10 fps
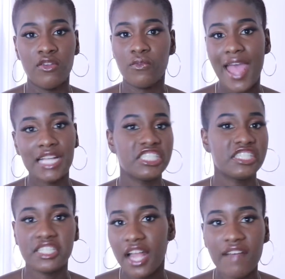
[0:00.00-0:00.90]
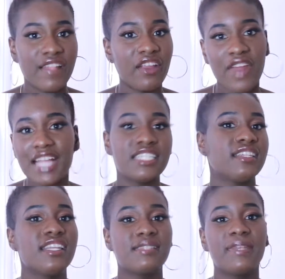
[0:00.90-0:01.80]
ratchet stuff like
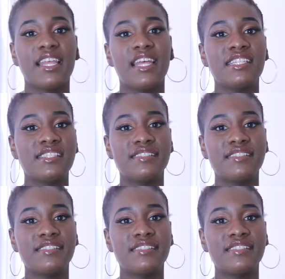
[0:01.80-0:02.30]
ratchetness because